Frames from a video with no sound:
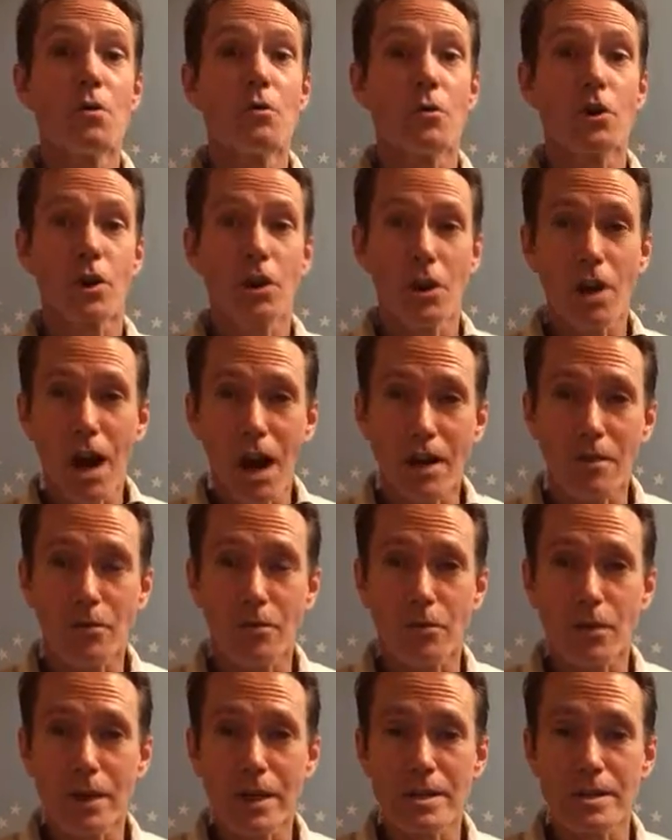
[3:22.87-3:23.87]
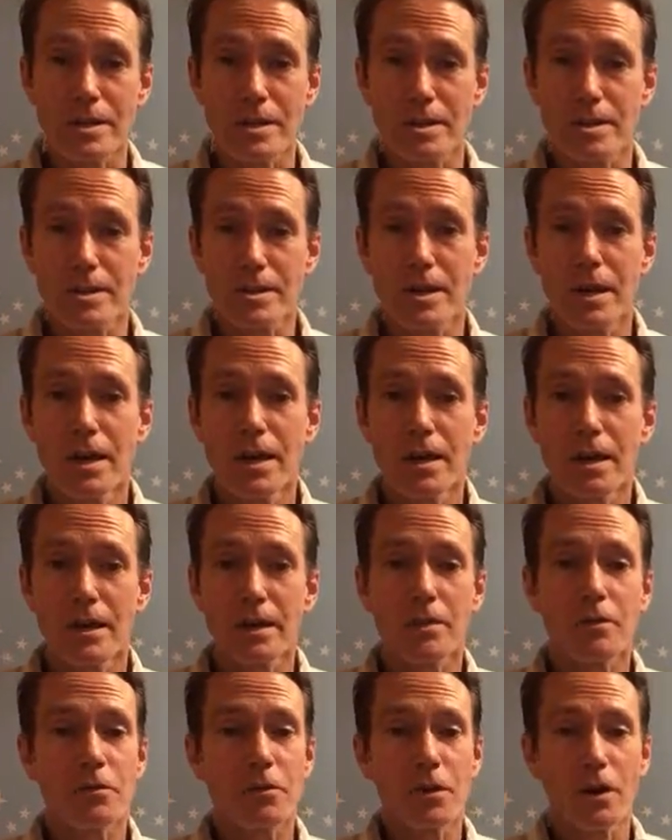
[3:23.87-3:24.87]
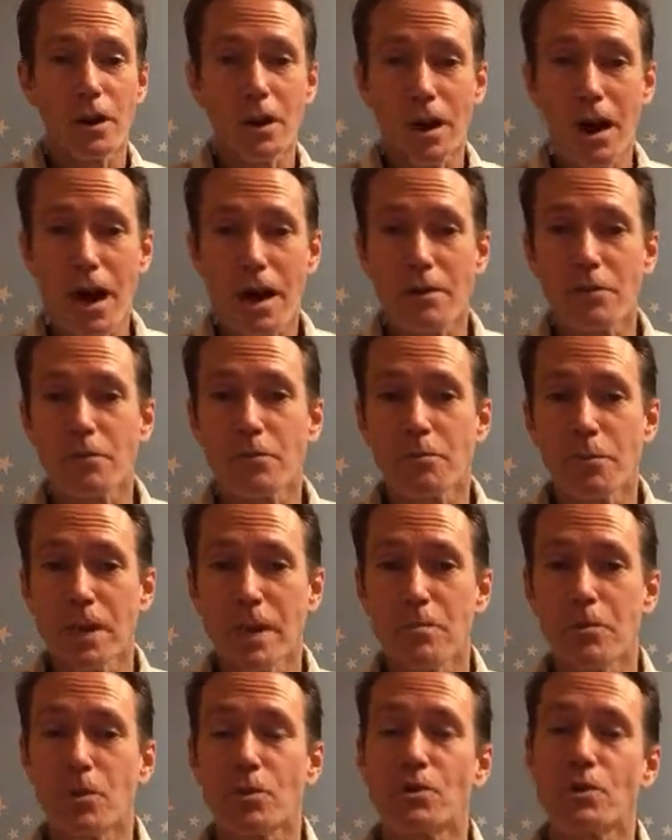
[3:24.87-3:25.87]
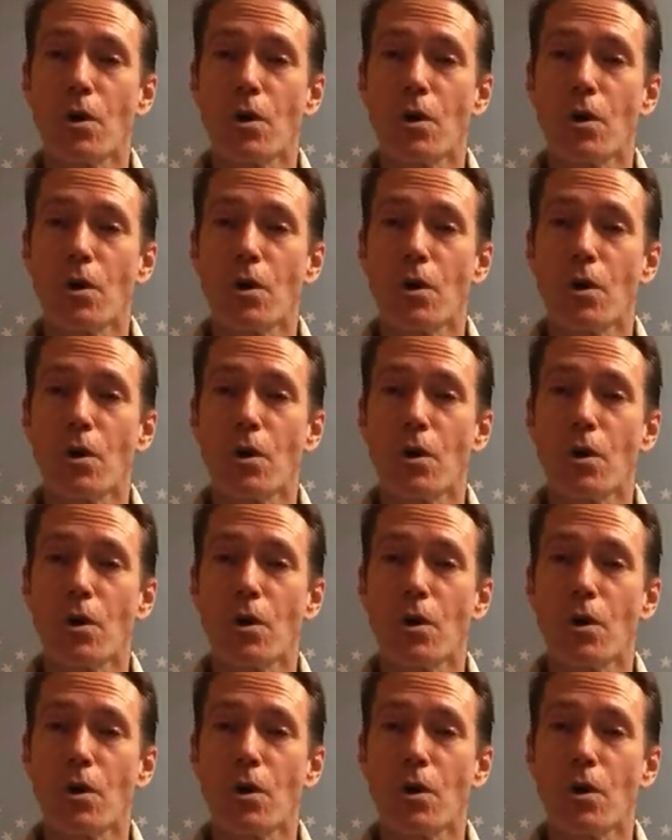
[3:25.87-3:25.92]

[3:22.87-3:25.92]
for a lot of reasons for a lot of people.